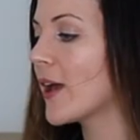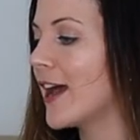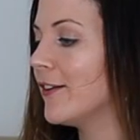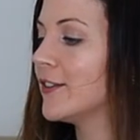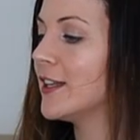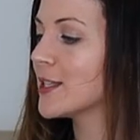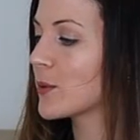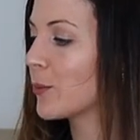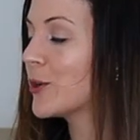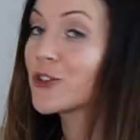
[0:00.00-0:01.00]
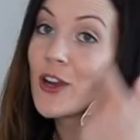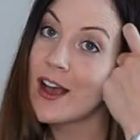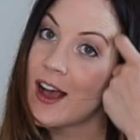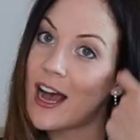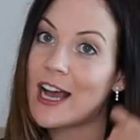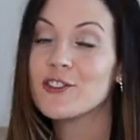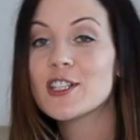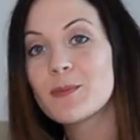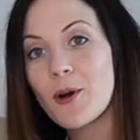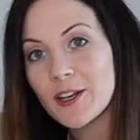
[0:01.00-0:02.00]
have this one, which I
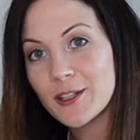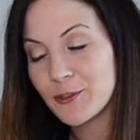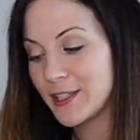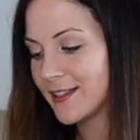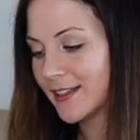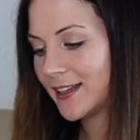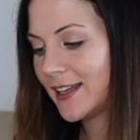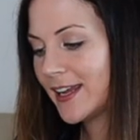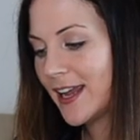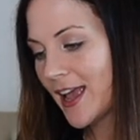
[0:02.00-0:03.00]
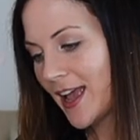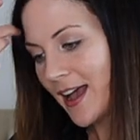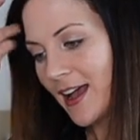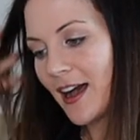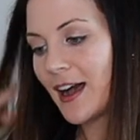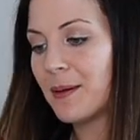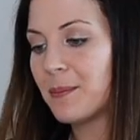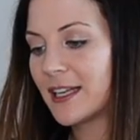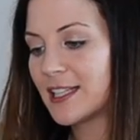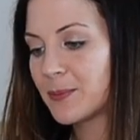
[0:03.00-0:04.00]
just bought it recently.
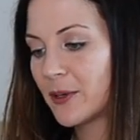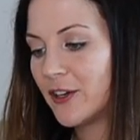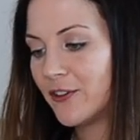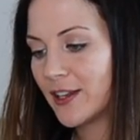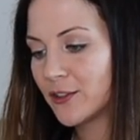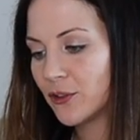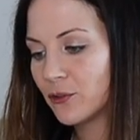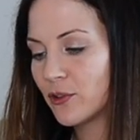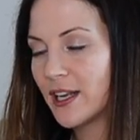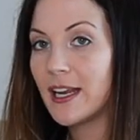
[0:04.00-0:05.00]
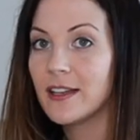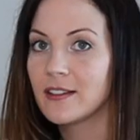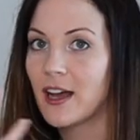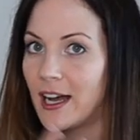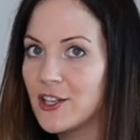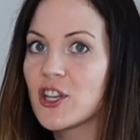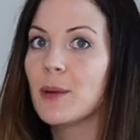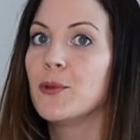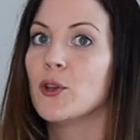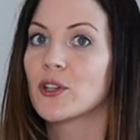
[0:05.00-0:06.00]
But it's perfect to really touch
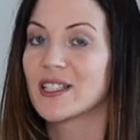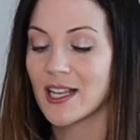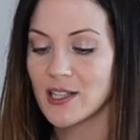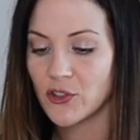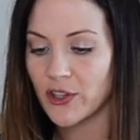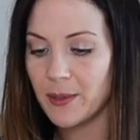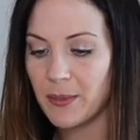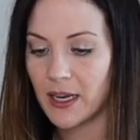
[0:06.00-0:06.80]
up your sunscreen